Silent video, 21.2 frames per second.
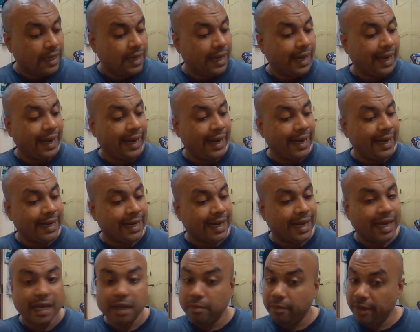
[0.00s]
And
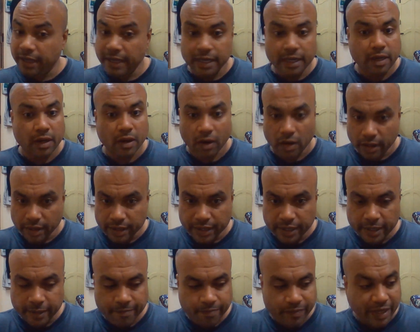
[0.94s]
I immediately
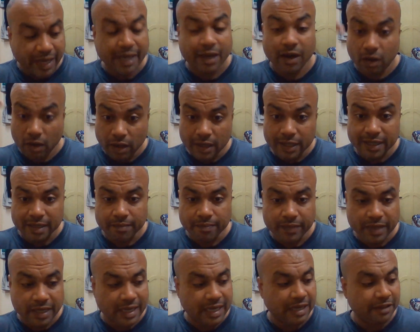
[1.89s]
ordered. I called
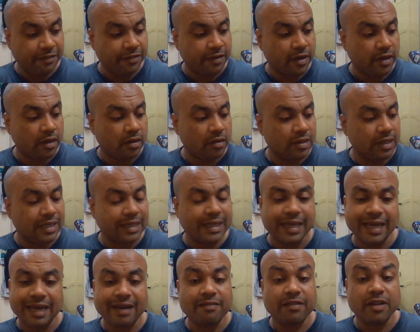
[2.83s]
them and I figured out that
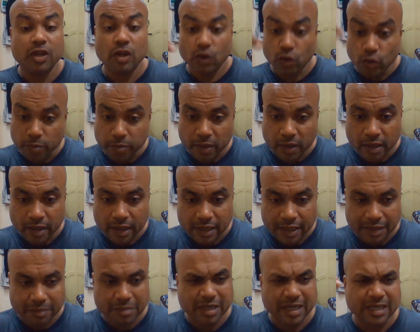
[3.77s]
they have a new product.
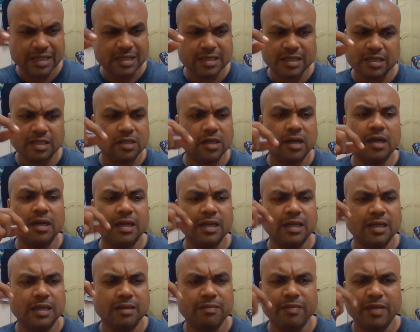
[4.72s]
I mean, it's not
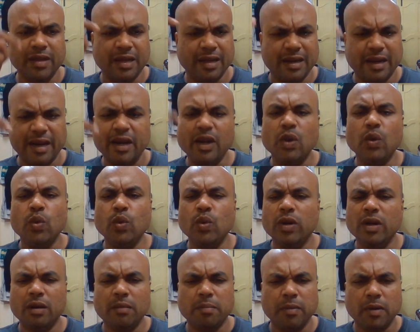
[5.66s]
a renewed
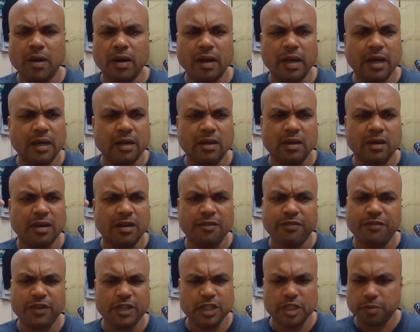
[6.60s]
product or
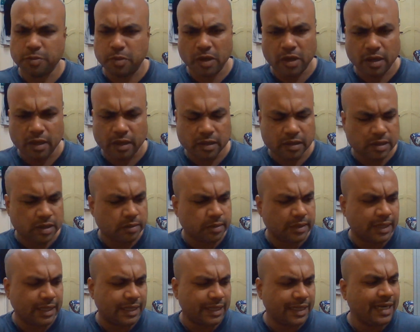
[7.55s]
refreshed product or
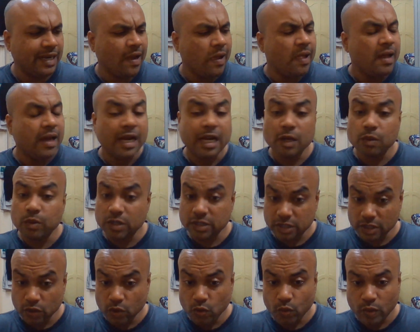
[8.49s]
something like that. It was
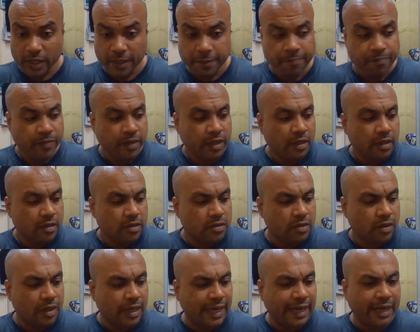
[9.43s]
a new one.
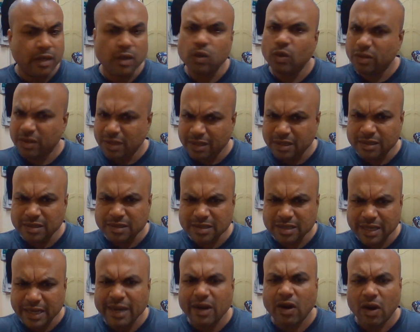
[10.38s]
So I took the
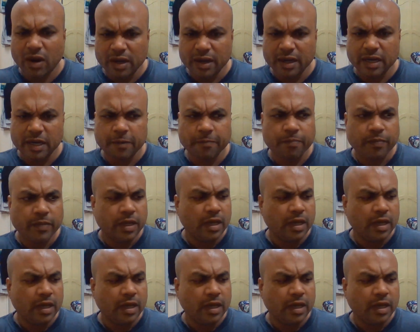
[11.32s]
risk. I ordered.